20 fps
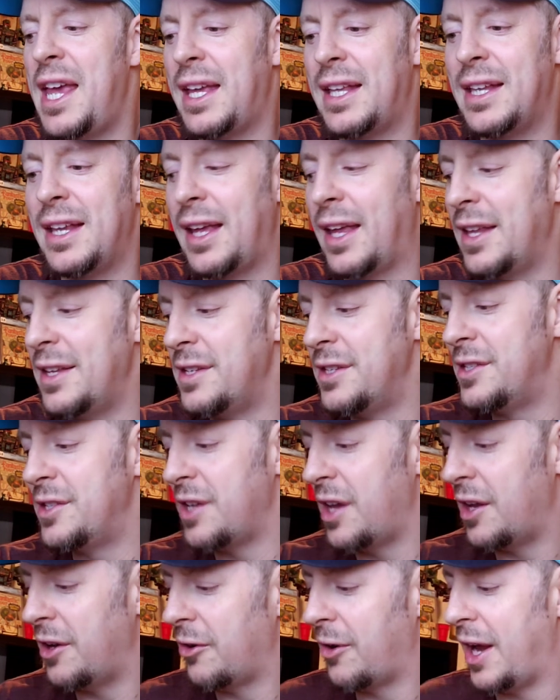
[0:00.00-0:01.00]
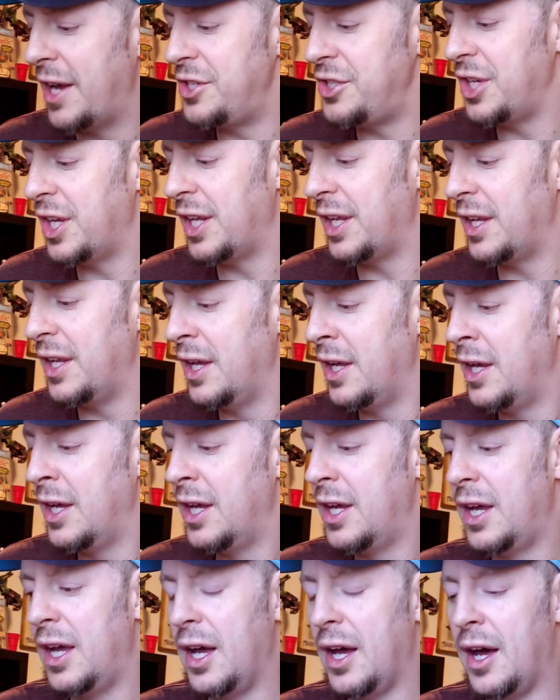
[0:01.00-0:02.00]
taking into consideration,
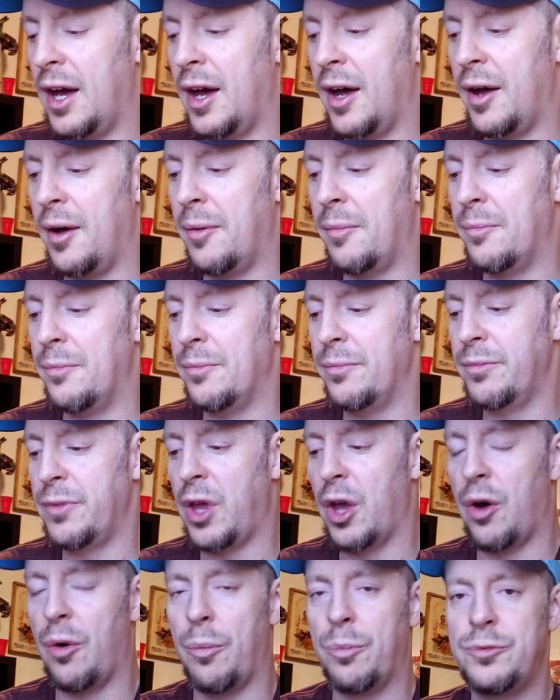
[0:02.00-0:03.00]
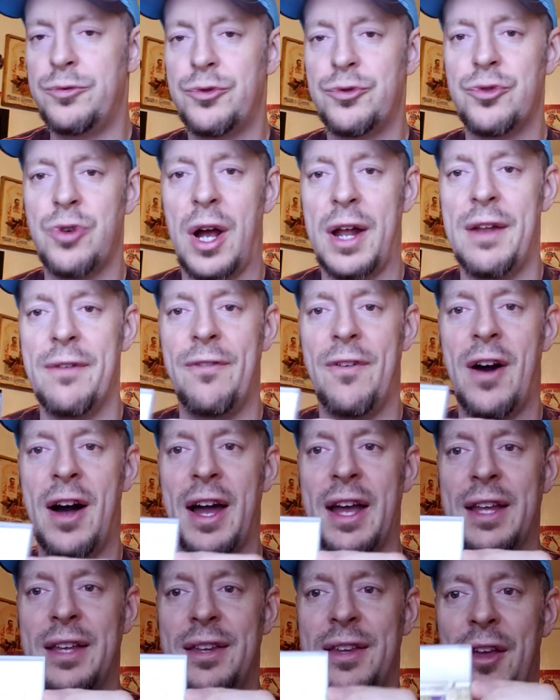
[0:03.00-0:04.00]
trying to
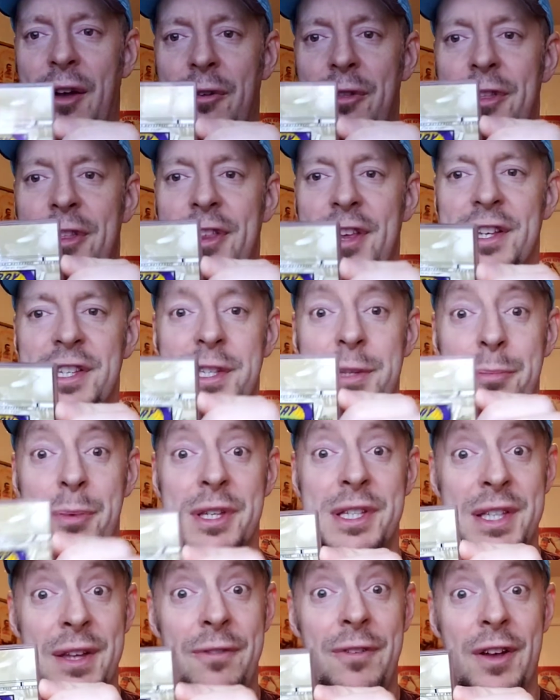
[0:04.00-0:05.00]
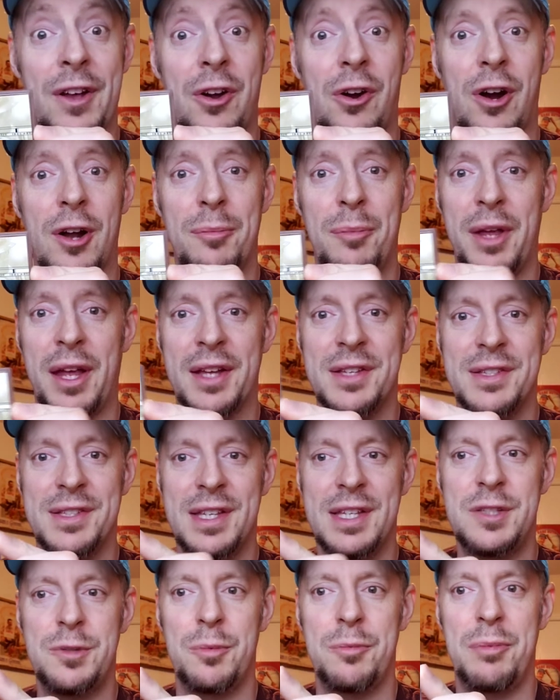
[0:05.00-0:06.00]
find, this specific card, because
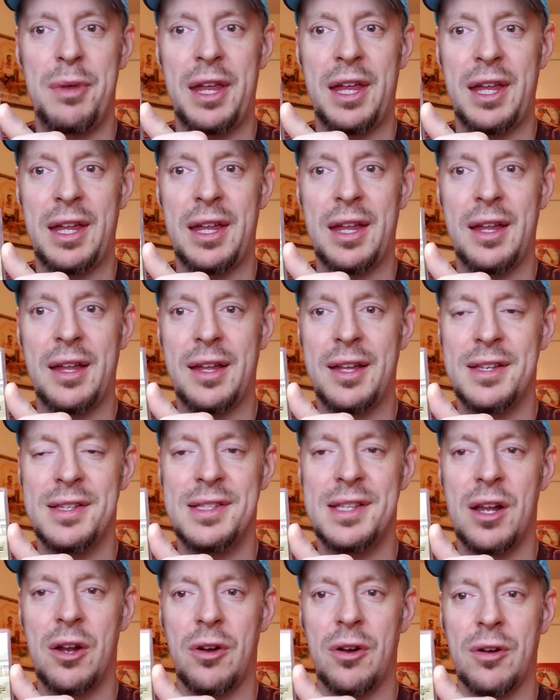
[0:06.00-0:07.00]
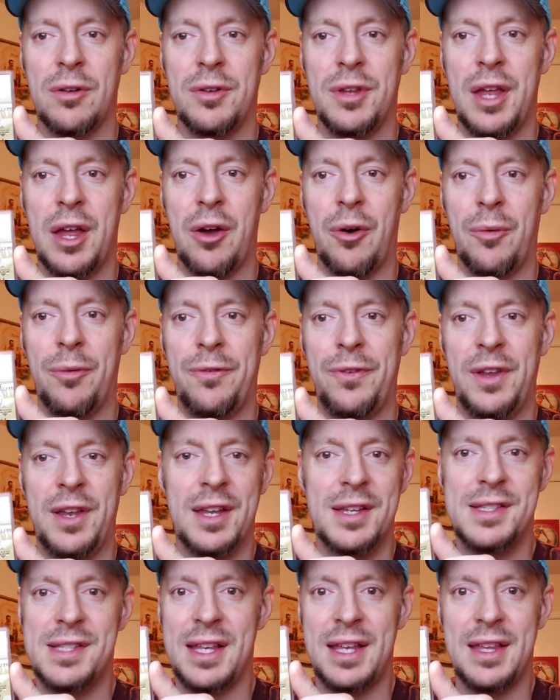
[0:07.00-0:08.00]
this would be considered, if you
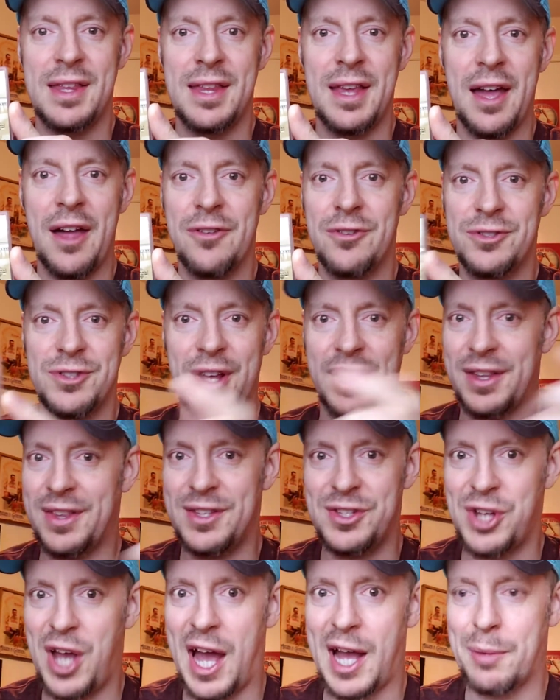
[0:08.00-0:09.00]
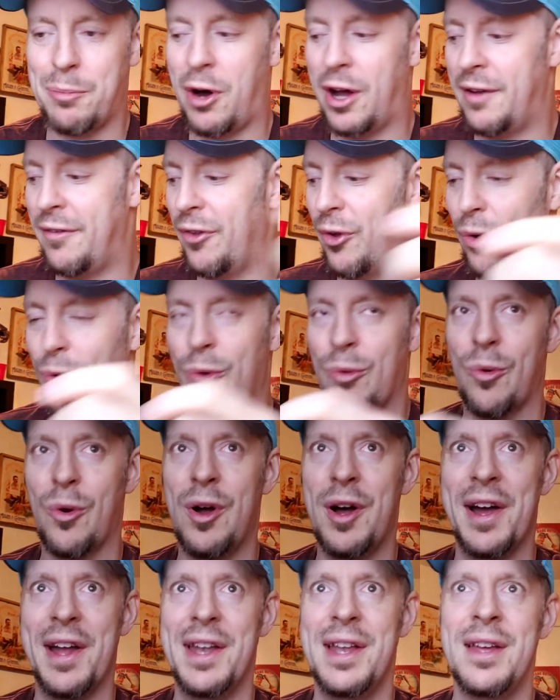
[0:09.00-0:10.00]
didn't see any others, like the jackpot of the whole
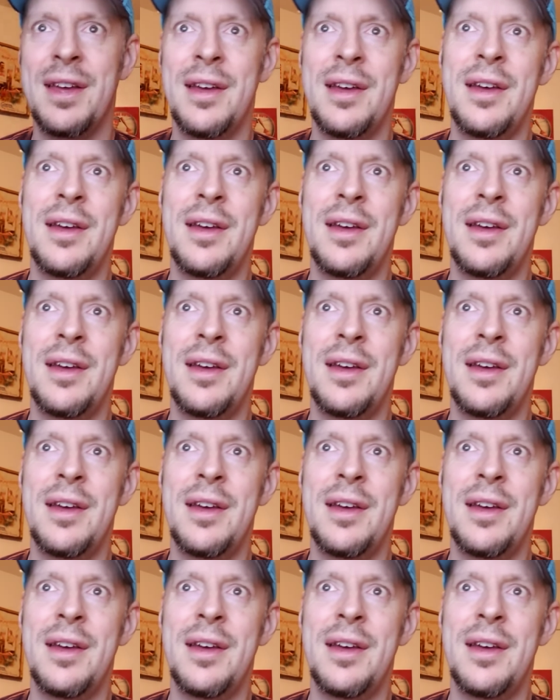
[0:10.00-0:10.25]
run.